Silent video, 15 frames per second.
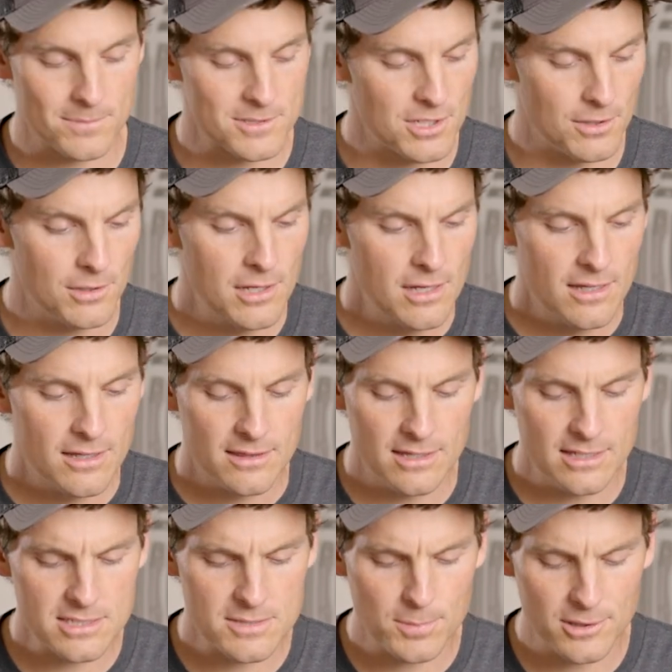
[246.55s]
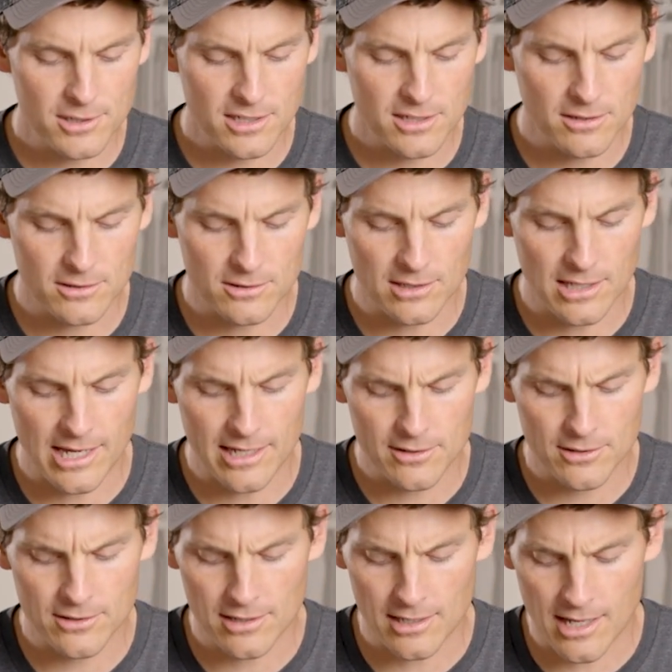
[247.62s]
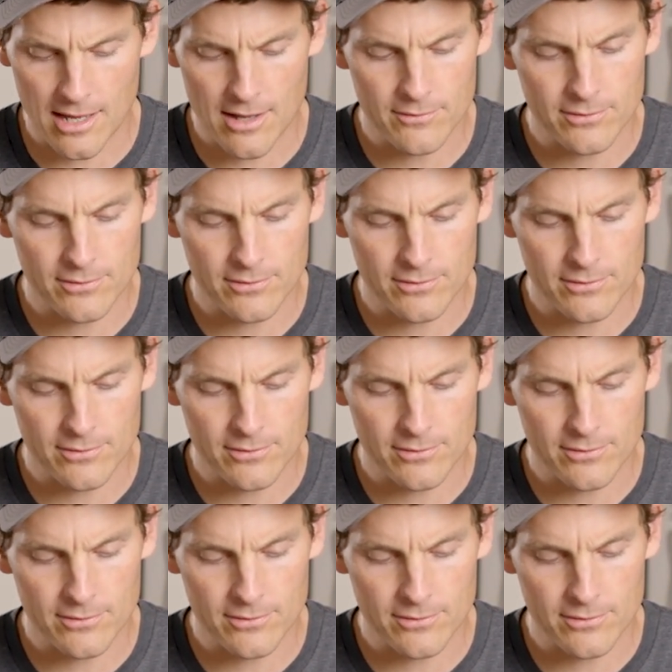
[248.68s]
So this particular lander that I have